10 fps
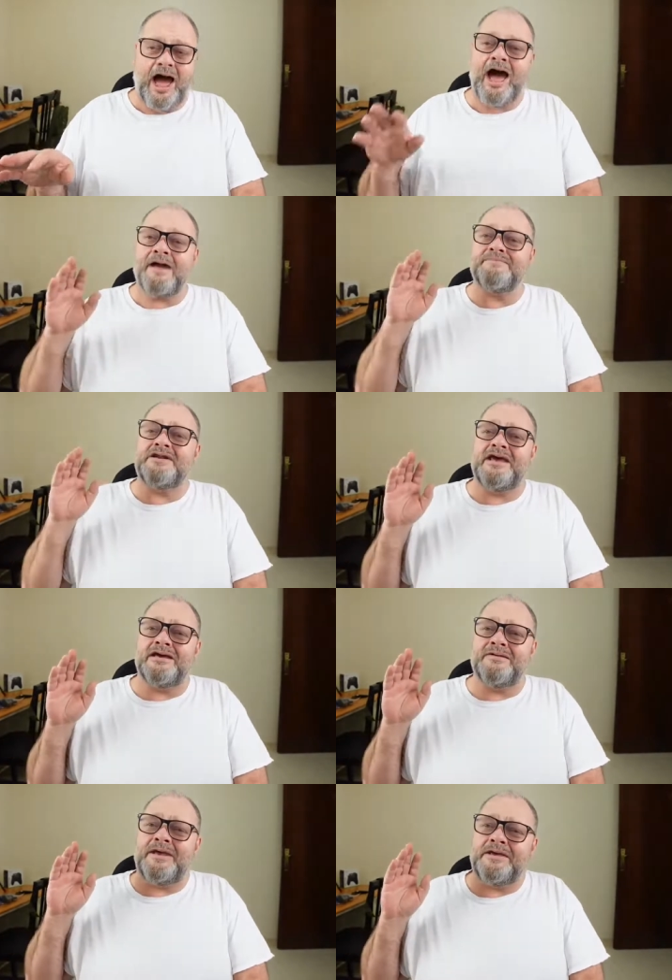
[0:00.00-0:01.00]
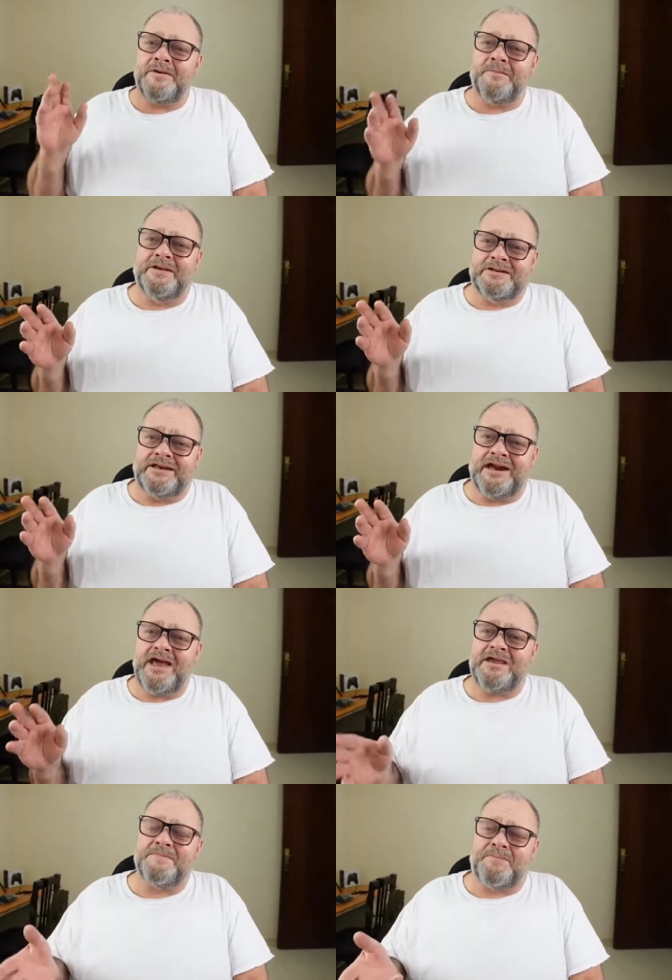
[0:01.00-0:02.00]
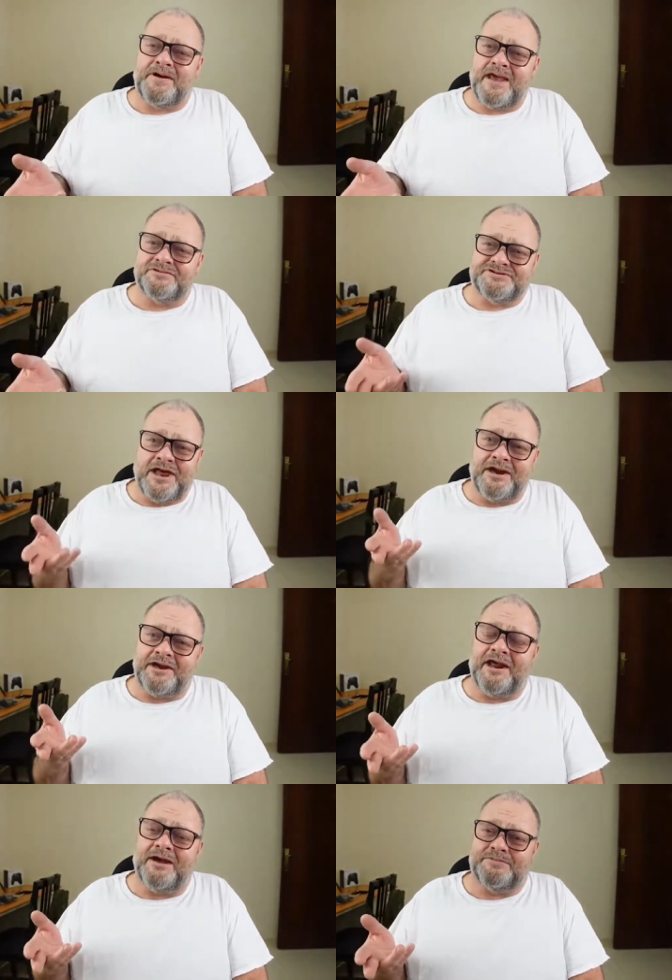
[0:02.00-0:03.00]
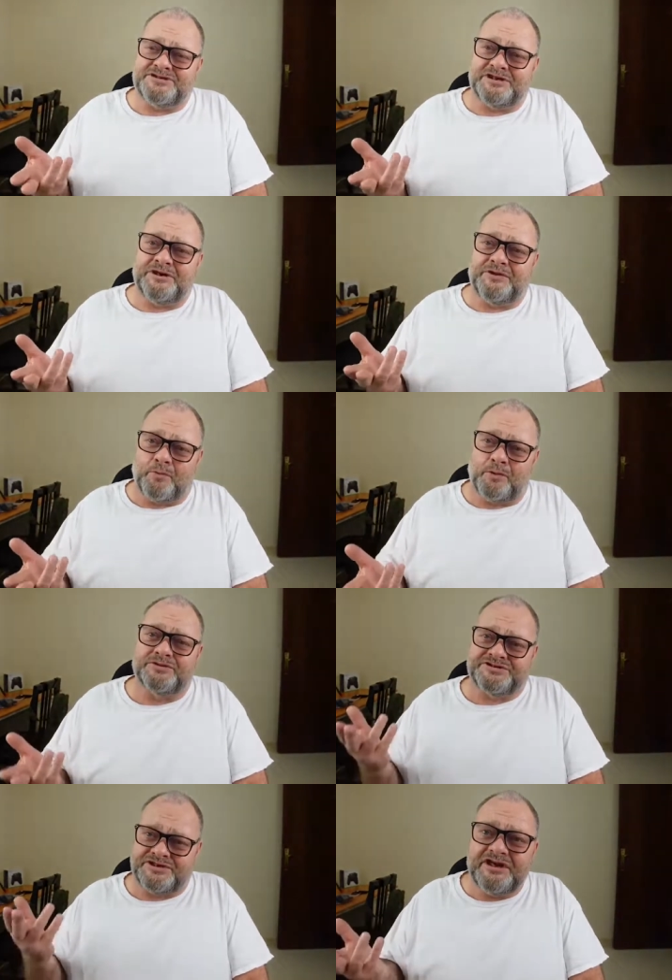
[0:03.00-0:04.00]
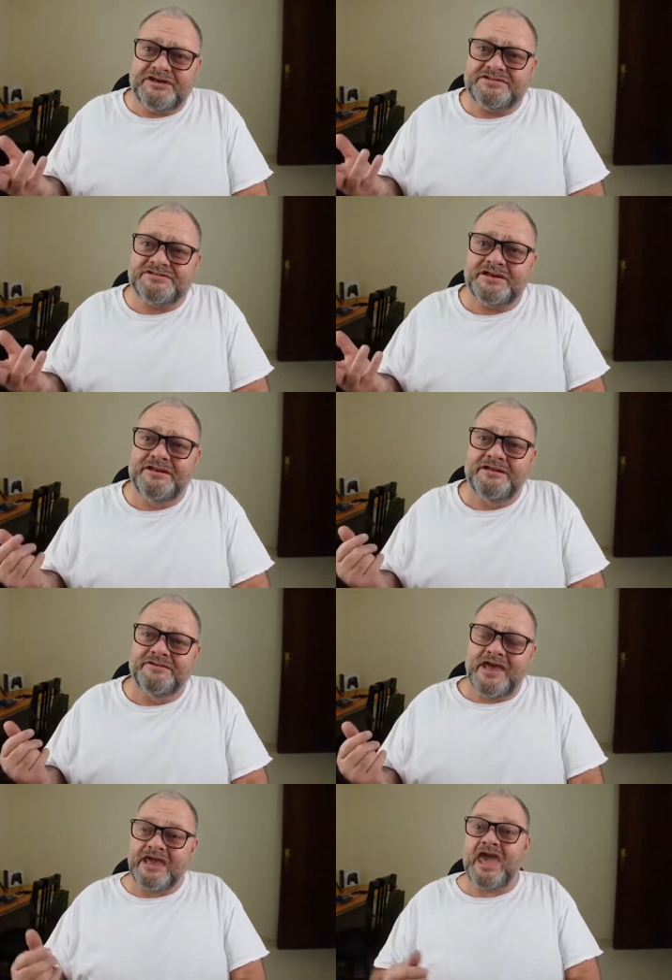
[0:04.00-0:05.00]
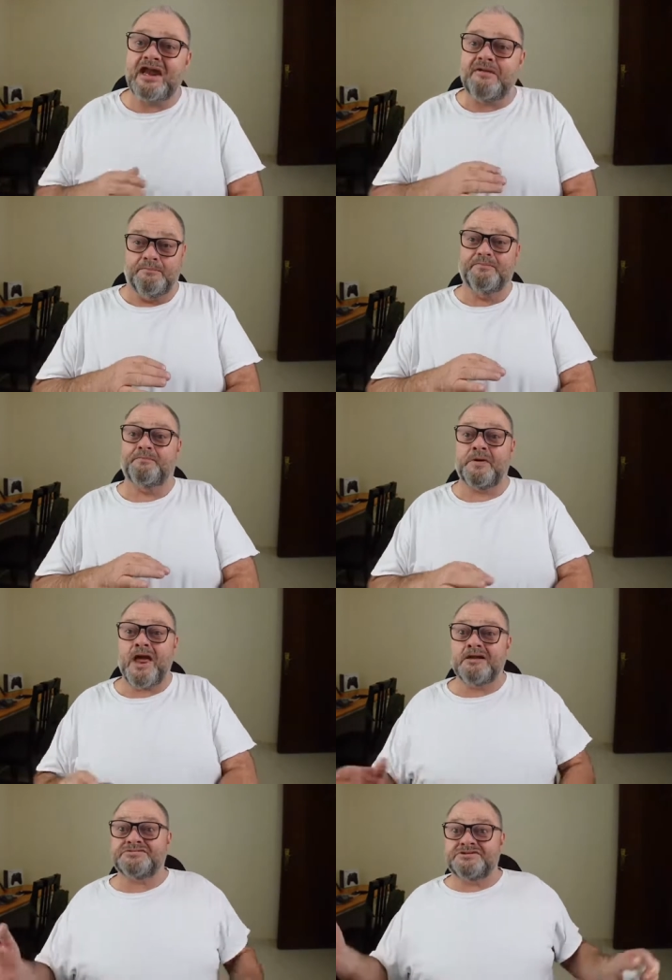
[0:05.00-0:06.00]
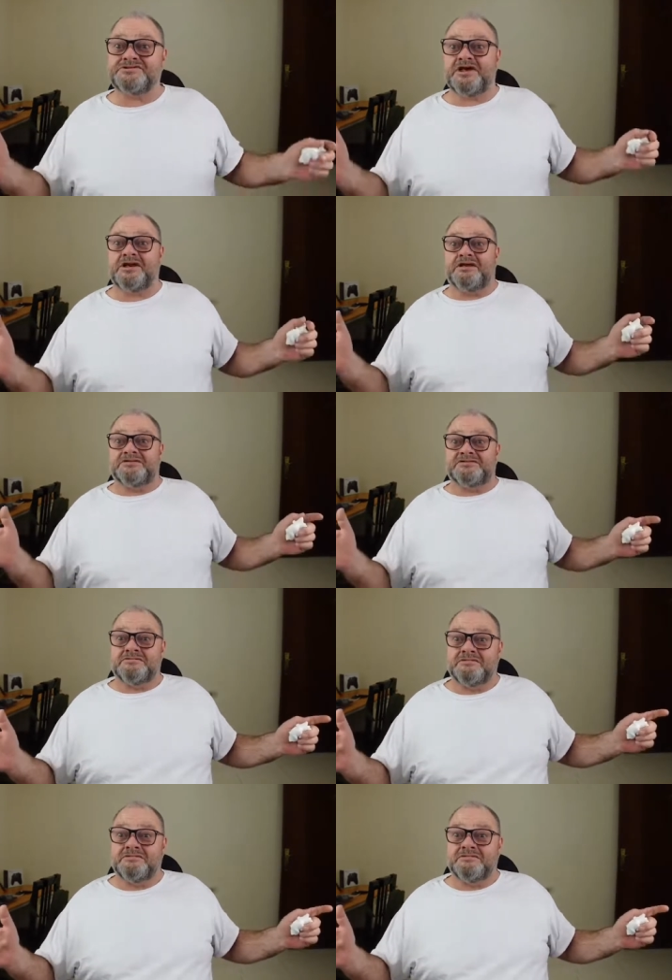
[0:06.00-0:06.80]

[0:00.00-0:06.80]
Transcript: I'm damn hillbilly and I can pronounce 99% of the world's cities. They can't even pronounce the cities.